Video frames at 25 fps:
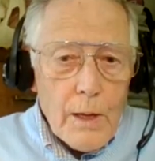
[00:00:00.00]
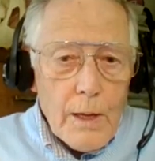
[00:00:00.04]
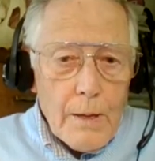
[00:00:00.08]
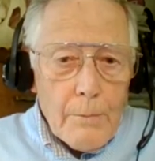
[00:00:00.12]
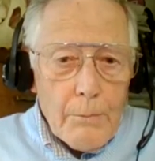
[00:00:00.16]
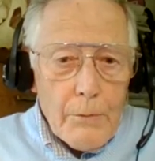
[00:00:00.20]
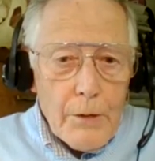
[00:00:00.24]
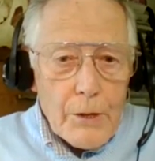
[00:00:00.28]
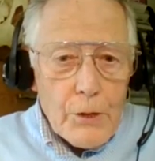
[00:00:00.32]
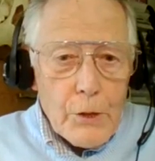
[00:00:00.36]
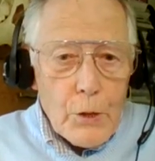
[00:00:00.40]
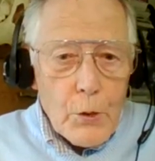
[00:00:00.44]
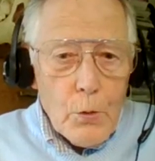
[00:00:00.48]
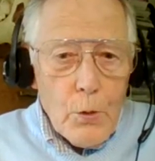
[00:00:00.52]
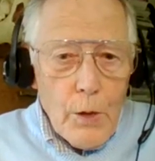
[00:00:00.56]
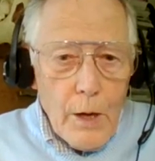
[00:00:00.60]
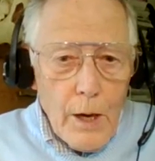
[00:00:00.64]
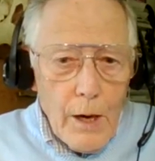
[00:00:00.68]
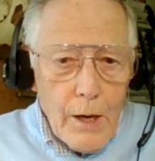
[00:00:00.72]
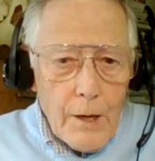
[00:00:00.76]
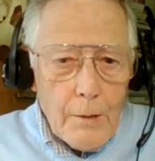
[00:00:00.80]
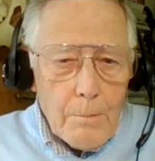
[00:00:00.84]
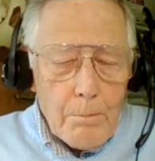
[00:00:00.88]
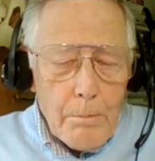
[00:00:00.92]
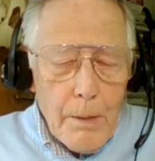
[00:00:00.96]
that you
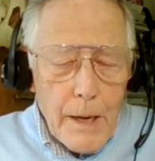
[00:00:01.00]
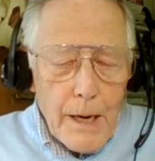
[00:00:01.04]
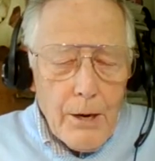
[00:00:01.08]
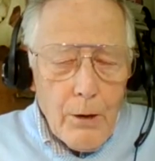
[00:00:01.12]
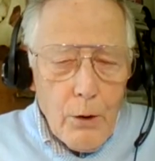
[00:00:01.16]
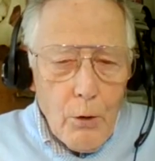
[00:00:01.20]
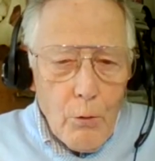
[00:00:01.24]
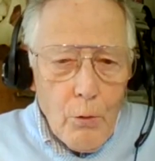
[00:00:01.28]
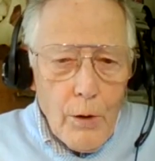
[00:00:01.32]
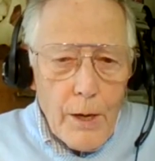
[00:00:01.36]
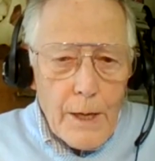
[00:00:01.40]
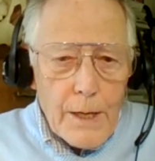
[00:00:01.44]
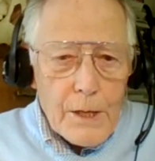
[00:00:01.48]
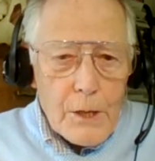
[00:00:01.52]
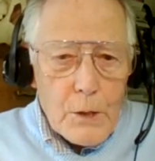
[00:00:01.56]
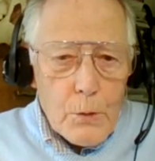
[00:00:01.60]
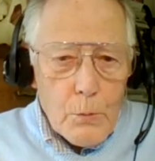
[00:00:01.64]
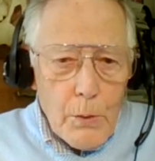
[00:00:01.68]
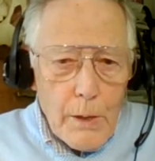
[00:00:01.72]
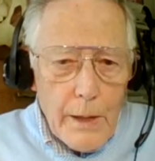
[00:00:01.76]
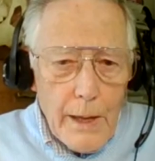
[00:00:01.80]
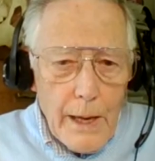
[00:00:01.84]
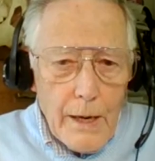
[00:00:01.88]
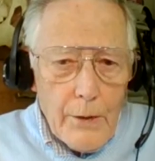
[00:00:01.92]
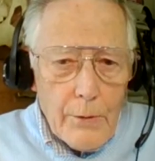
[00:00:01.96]
can't barrel race
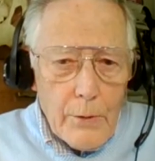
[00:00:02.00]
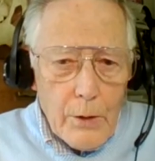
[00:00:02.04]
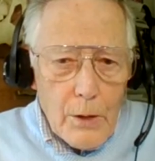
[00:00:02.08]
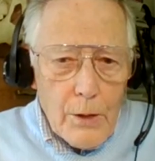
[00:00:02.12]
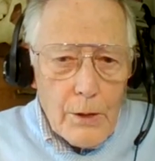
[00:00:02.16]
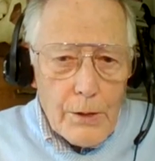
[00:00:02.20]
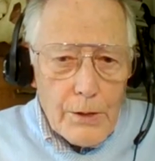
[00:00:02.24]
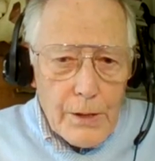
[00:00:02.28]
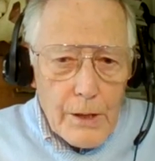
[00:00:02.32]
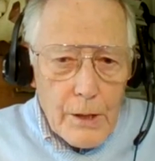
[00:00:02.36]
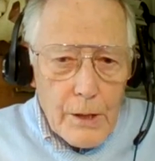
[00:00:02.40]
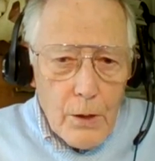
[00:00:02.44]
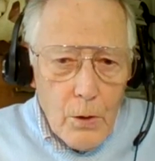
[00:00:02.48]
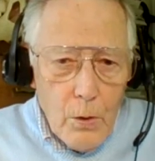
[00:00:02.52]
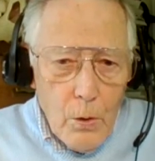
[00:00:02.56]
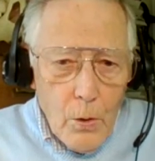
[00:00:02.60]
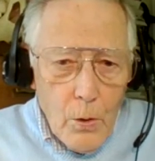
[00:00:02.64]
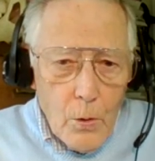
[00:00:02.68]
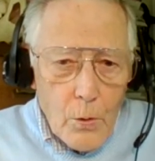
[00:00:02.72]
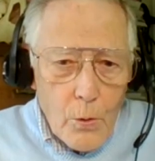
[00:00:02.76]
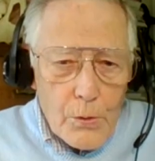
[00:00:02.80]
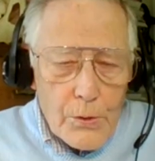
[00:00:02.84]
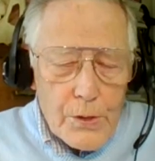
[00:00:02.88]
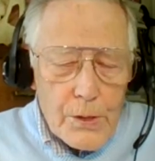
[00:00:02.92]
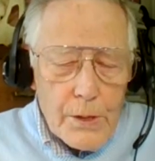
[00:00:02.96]
without hurting a
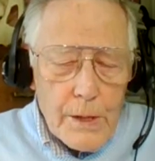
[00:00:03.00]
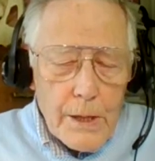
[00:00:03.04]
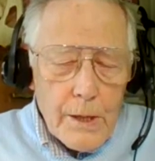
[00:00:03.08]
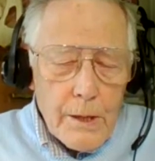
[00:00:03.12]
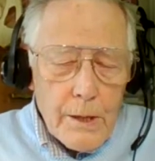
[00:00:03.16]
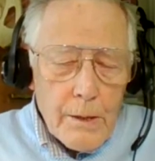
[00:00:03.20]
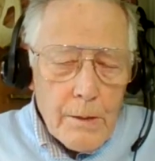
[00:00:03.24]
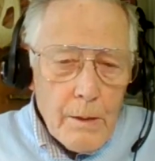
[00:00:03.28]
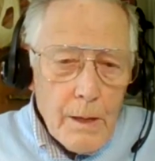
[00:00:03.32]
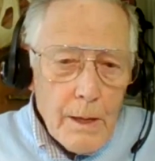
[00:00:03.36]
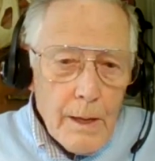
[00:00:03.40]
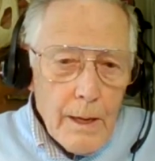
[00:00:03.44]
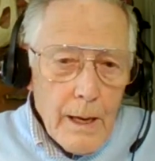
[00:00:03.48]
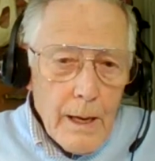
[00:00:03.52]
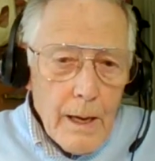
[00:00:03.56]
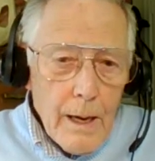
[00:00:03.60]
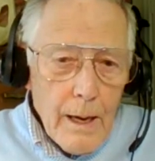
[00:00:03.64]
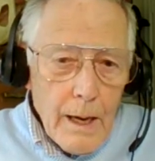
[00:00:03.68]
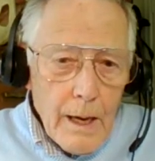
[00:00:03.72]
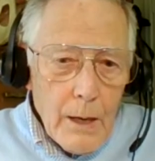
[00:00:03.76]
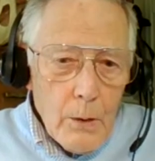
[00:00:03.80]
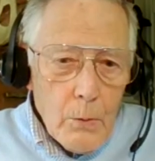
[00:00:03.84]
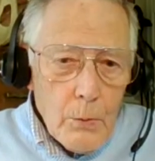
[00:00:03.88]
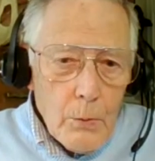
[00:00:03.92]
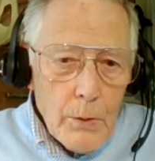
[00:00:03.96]
horse, then
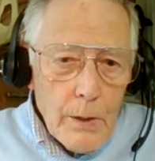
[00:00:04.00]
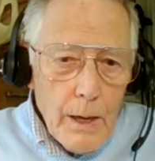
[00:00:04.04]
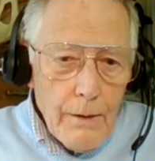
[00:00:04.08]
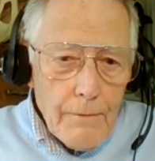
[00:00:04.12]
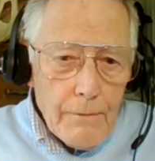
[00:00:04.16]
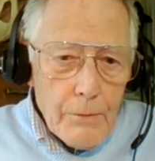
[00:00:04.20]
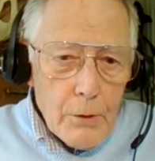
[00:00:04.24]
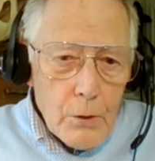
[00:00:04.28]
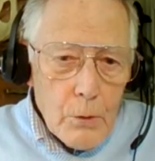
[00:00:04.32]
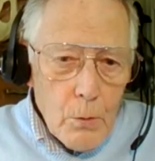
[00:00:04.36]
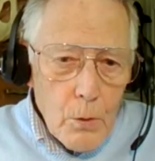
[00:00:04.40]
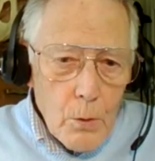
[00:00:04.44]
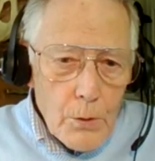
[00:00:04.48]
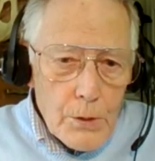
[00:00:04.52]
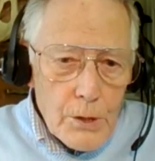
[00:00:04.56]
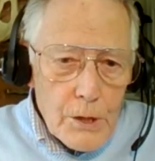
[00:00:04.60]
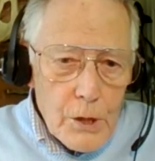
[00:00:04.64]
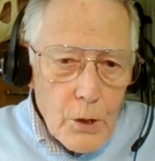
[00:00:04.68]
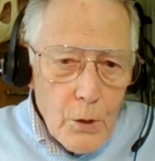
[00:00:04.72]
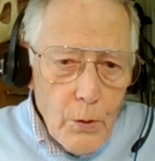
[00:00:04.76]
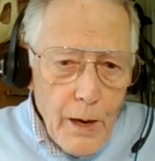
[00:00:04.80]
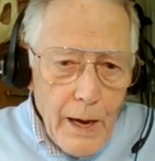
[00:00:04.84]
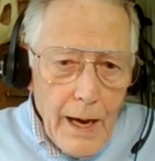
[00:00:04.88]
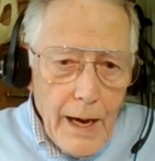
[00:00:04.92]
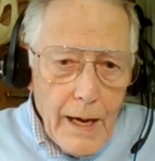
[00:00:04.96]
I would have to
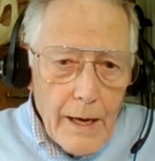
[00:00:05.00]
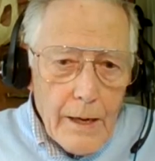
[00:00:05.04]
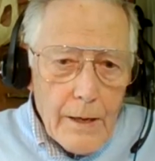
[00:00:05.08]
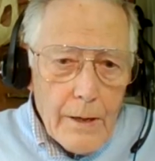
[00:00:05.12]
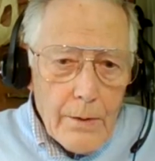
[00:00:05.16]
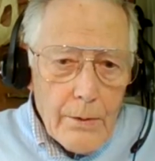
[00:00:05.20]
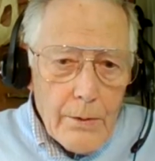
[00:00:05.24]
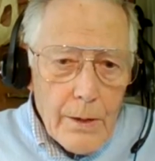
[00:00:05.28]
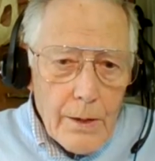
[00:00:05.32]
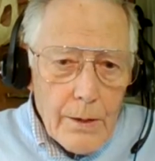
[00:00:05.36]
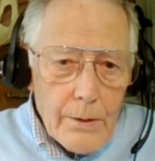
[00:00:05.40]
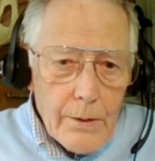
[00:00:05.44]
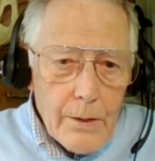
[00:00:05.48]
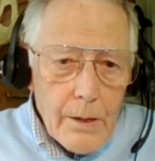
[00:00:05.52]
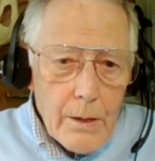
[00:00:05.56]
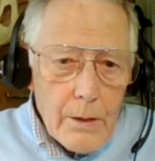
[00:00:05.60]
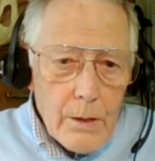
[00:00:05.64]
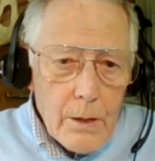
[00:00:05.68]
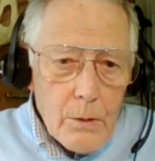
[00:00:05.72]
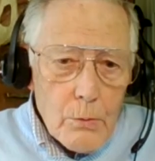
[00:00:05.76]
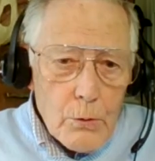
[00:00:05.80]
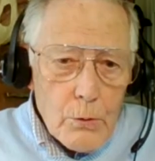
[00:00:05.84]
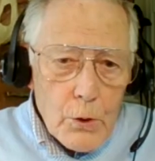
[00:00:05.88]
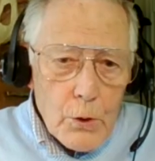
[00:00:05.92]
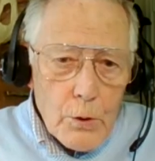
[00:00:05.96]
also add that
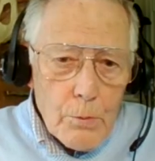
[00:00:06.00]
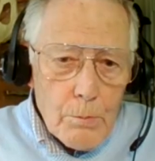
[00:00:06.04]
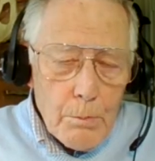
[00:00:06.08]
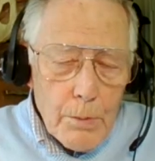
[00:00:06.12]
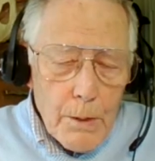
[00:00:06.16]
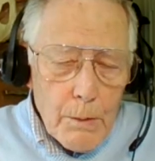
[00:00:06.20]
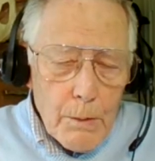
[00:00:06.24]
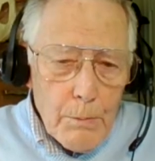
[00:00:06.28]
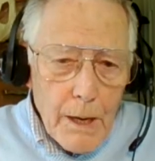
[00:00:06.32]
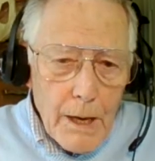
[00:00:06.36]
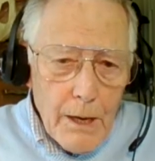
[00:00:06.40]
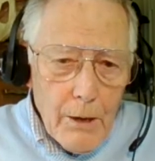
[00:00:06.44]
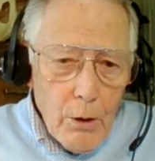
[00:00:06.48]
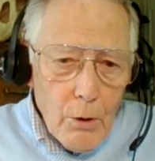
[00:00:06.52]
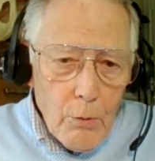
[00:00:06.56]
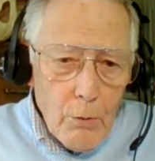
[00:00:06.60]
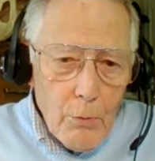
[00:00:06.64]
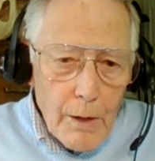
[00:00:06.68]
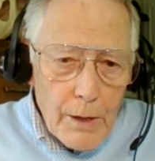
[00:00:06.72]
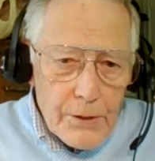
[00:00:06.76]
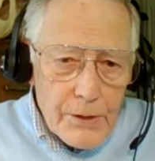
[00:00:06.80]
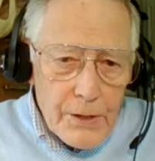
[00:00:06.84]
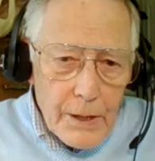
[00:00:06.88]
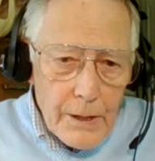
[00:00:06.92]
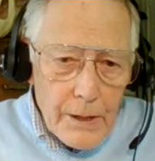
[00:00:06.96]
you shouldn't be barrel
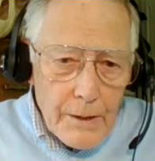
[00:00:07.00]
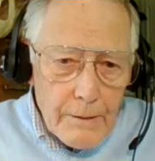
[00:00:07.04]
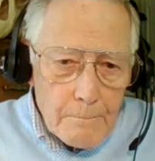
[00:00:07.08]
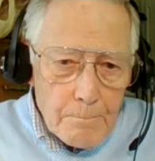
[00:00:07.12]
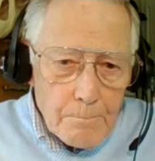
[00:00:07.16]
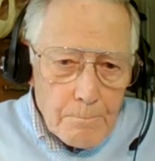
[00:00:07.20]
racing.